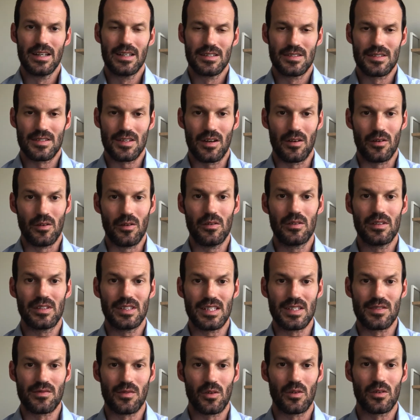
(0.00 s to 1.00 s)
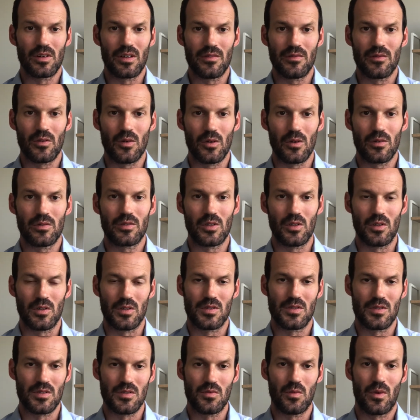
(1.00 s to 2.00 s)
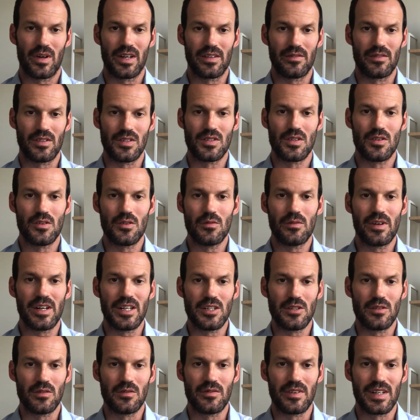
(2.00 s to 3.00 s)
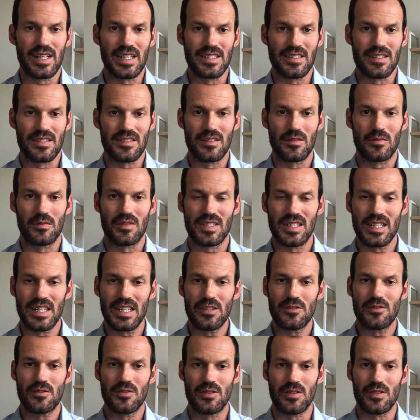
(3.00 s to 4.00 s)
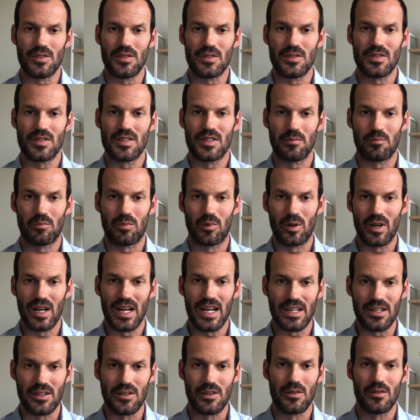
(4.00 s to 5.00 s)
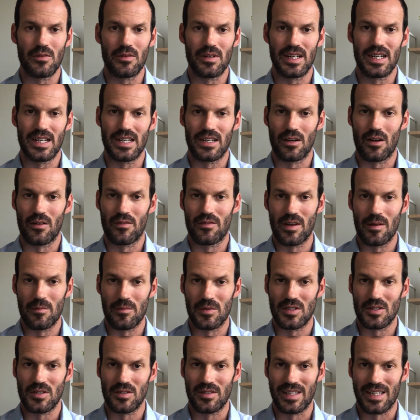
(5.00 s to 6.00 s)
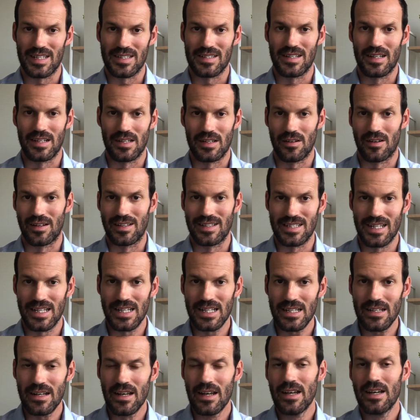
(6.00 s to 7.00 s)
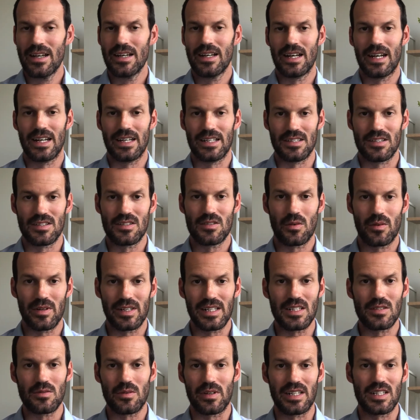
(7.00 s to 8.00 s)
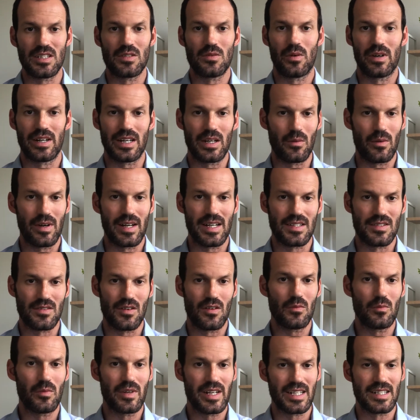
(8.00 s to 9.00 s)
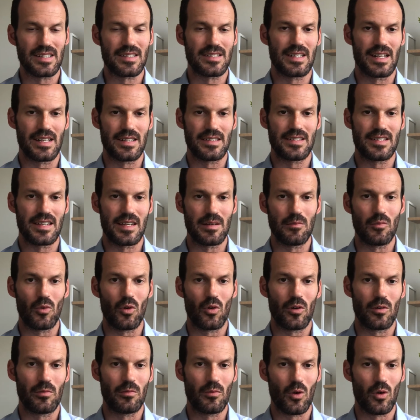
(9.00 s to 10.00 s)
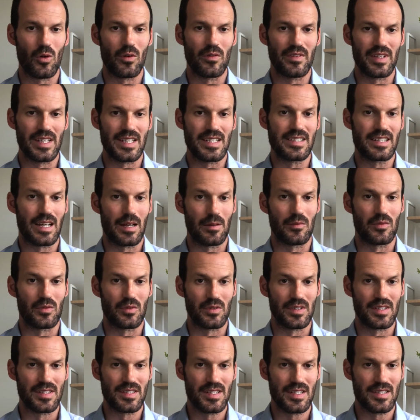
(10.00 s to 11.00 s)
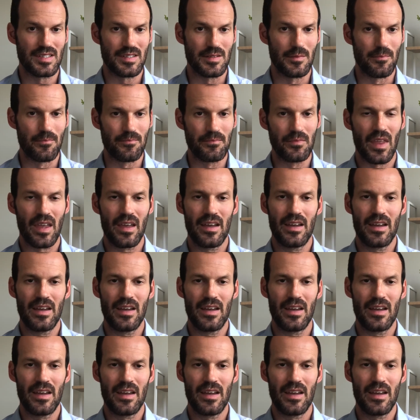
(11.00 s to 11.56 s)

So this 494 of course was one of the two regional visas that was introduced brand new in November 2019, and as 2020 wears on, we're going to start to see more and more of these come through the system.